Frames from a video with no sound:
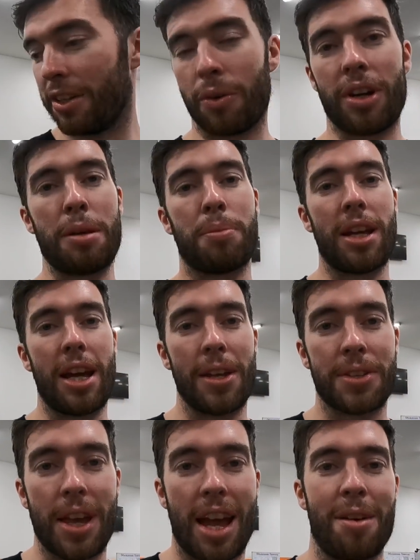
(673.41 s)
the right
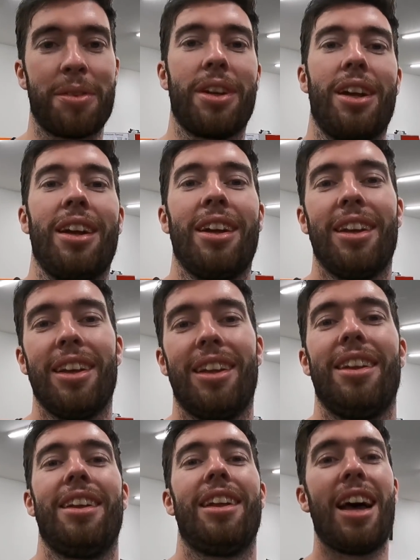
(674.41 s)
place after
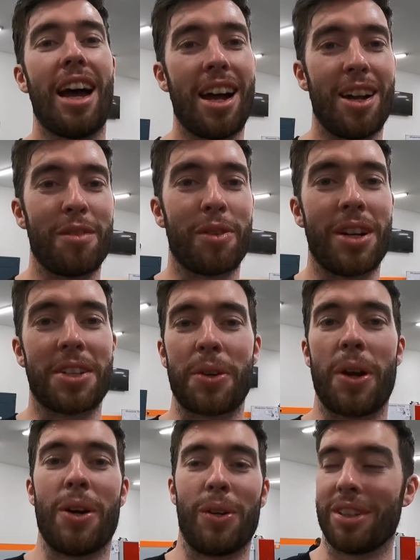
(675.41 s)
a hard first
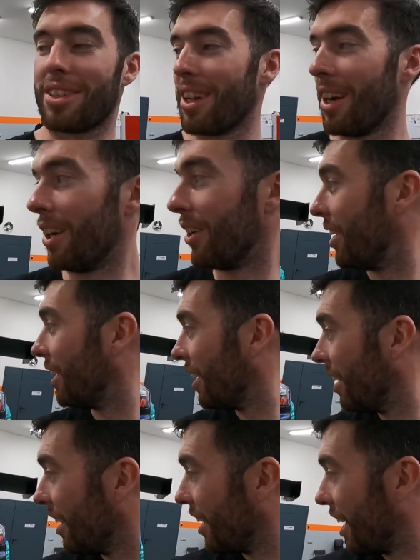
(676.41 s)
round. So
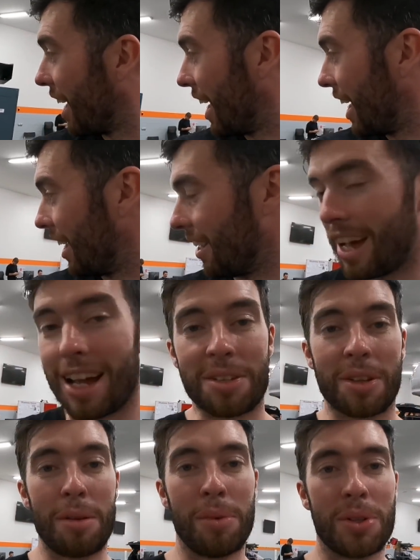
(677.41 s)

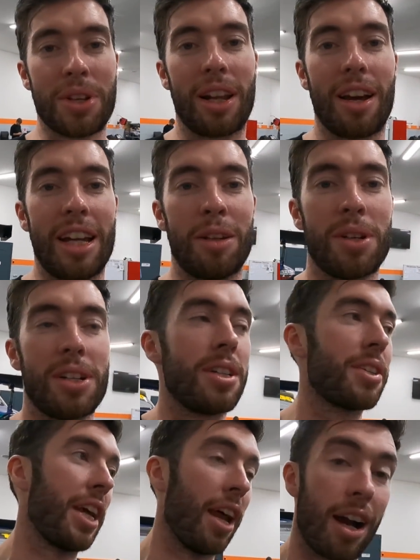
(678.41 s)
last time it was aligned
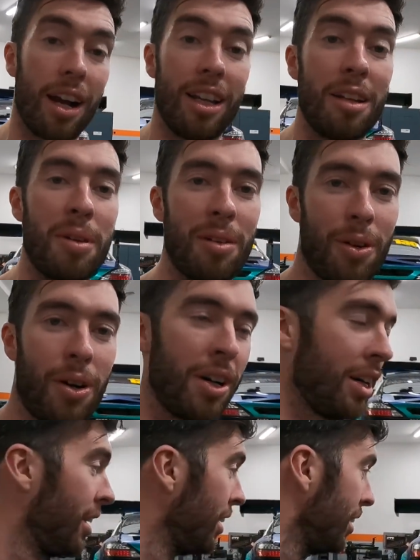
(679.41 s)
was in Ireland
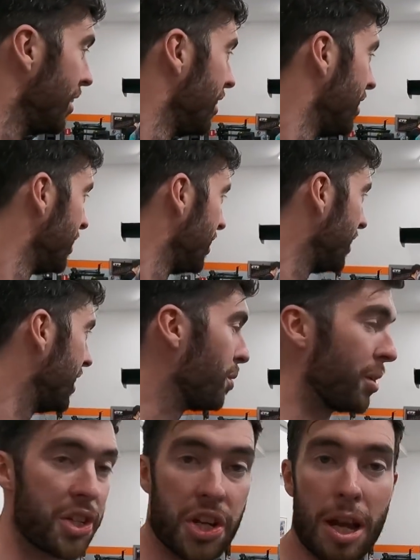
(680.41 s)
before
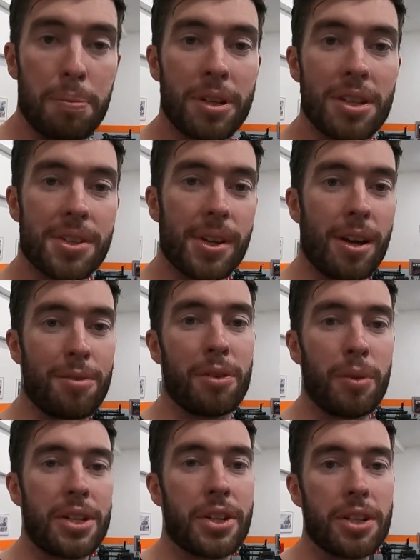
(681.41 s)
it was shipped and stuff,
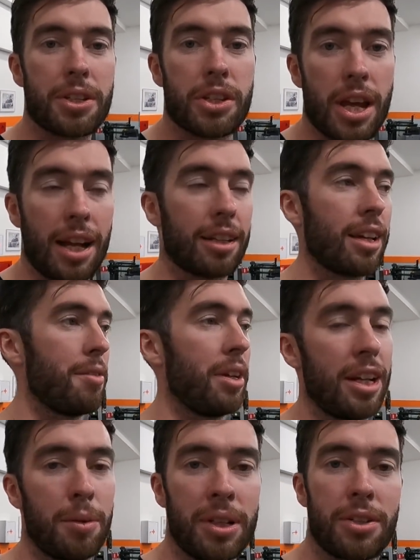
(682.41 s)
and we just checked
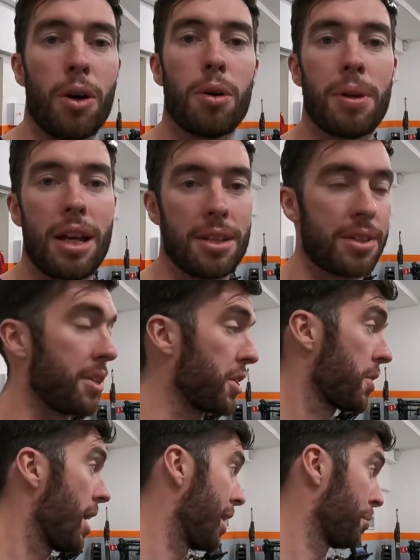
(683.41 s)
everything with toe plates at the
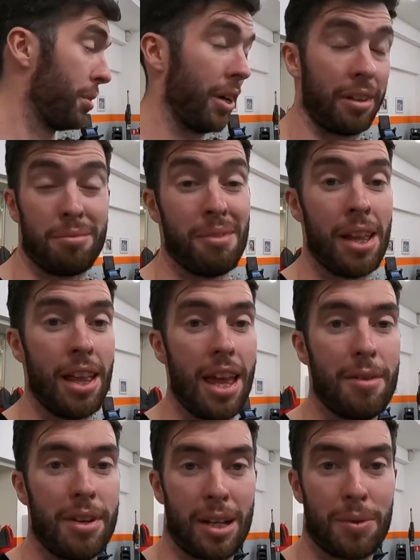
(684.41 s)
track, but
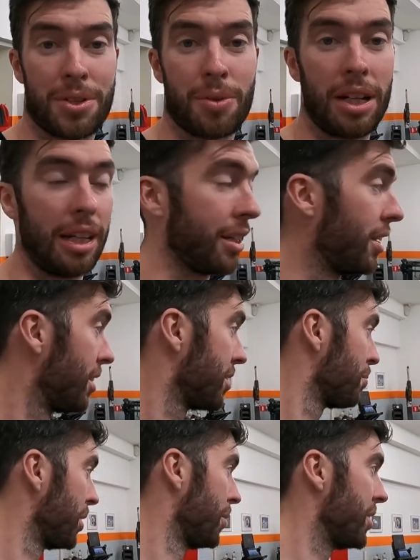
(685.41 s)
everything was really good.
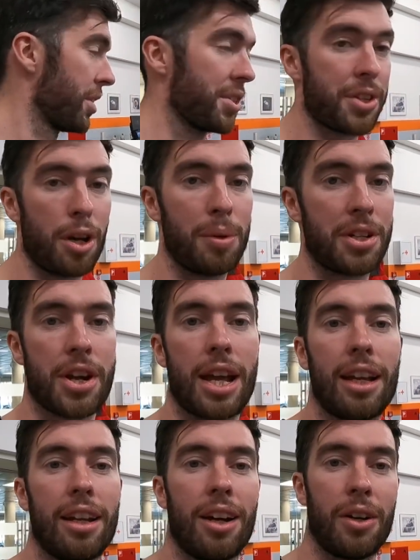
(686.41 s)
But we're just double
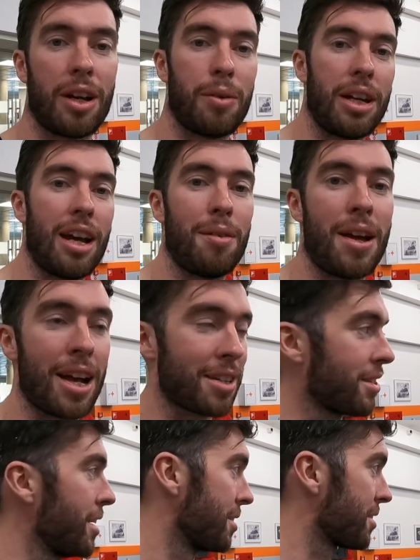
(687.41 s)
checking now that we have
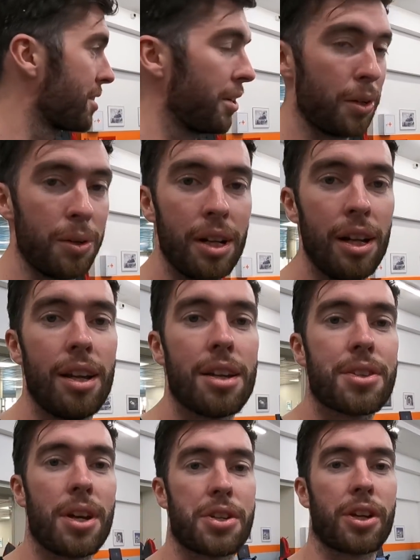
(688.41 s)
access to
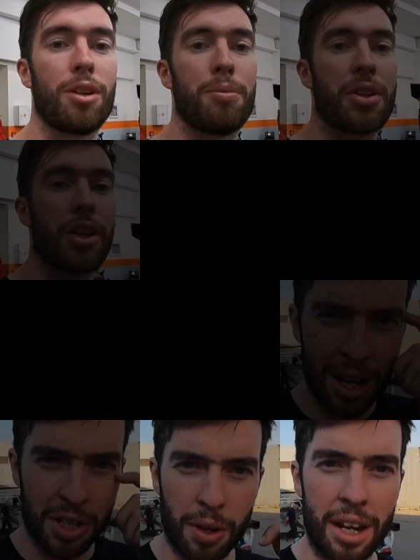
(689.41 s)
such a good machine.
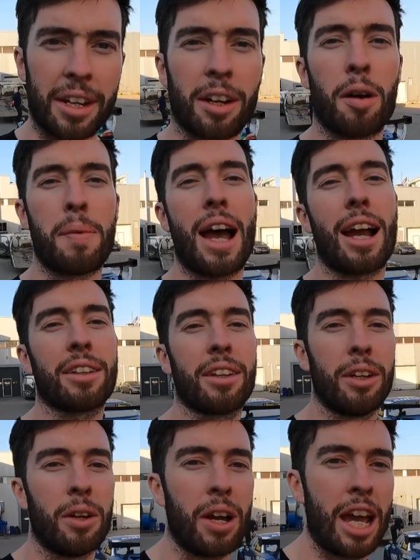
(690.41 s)
Car's ready to go back
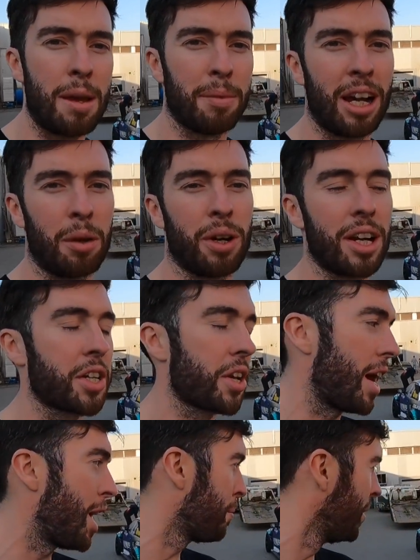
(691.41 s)
to AIMOL
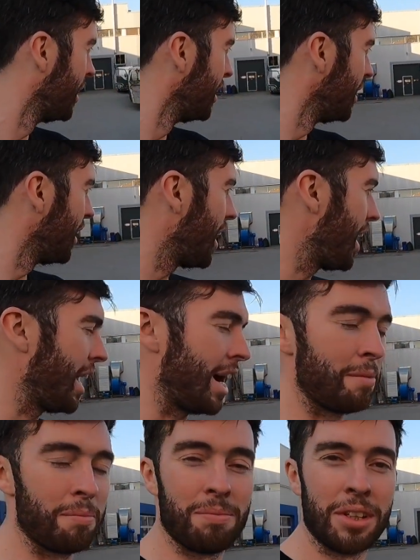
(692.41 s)
workshop.
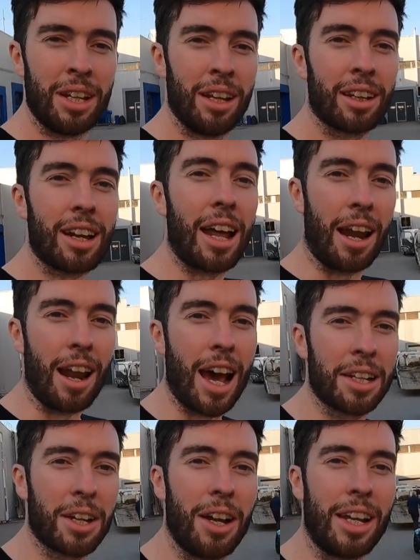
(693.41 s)
Got a
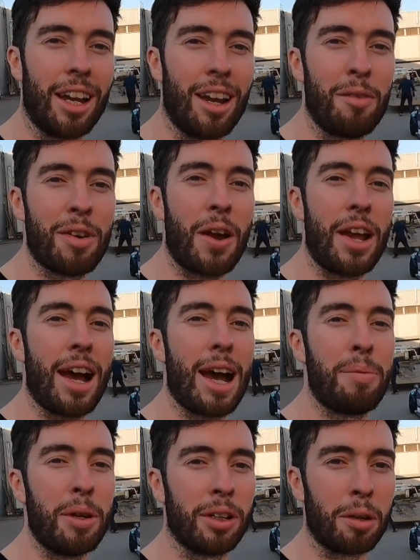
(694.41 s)
lot done here, very
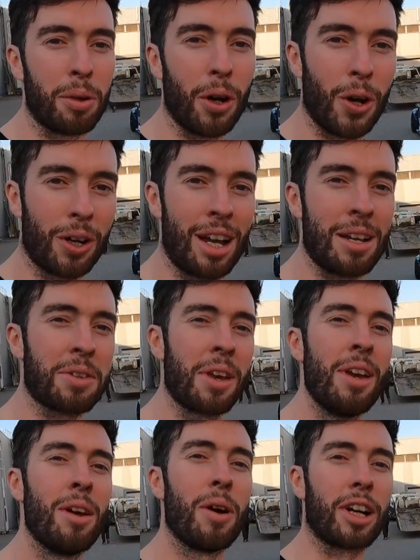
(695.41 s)
happy with the progress.
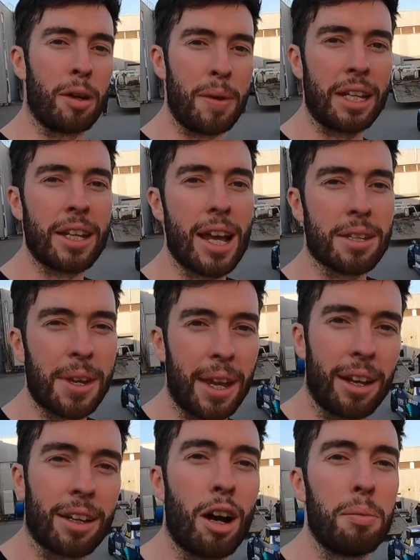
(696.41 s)
We're going to be testing
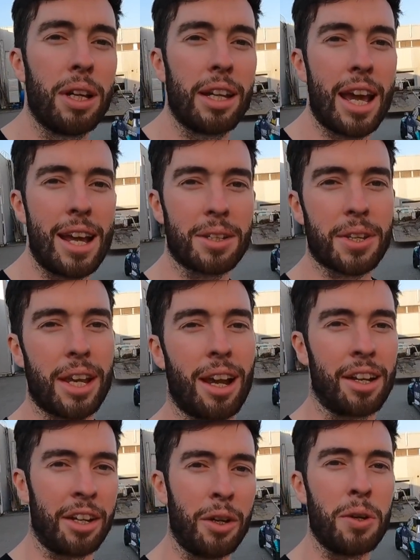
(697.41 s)
in a couple of days here
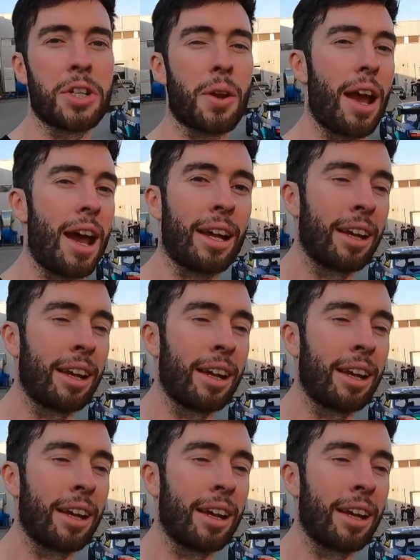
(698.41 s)
at a new track.